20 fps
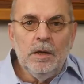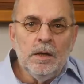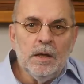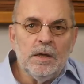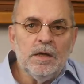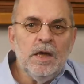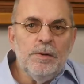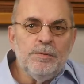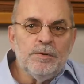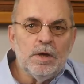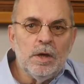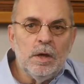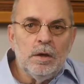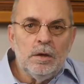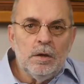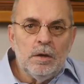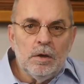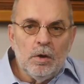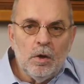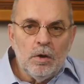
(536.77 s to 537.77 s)
That keeps
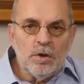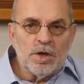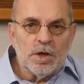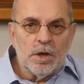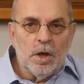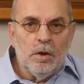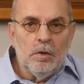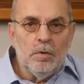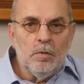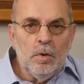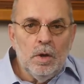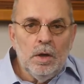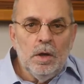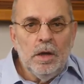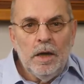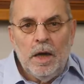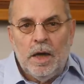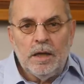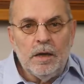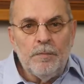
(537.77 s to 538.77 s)
the cost low
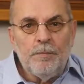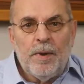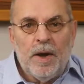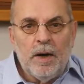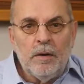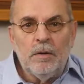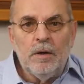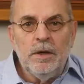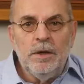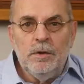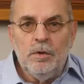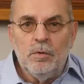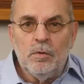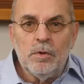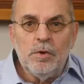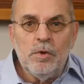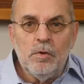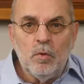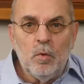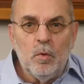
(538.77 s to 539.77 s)
and apparently the
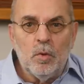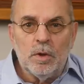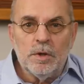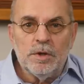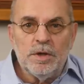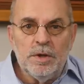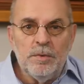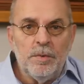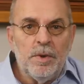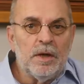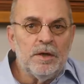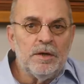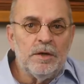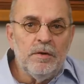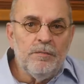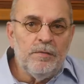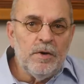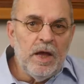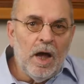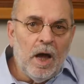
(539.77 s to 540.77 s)
audio quality
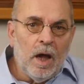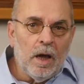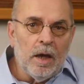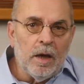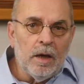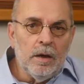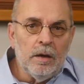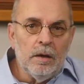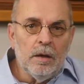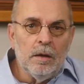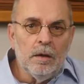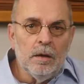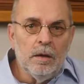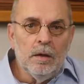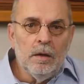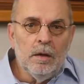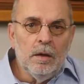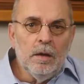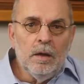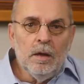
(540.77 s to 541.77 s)
relatively high.
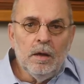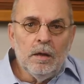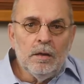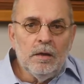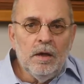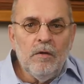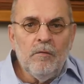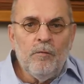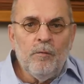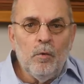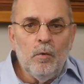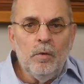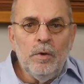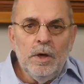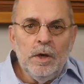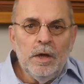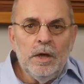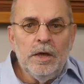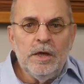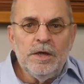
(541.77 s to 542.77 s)
Therefore,
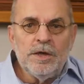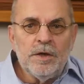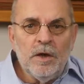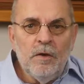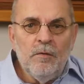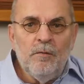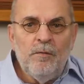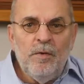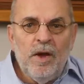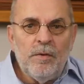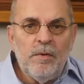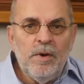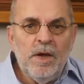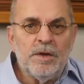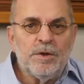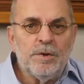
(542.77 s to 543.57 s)
it is very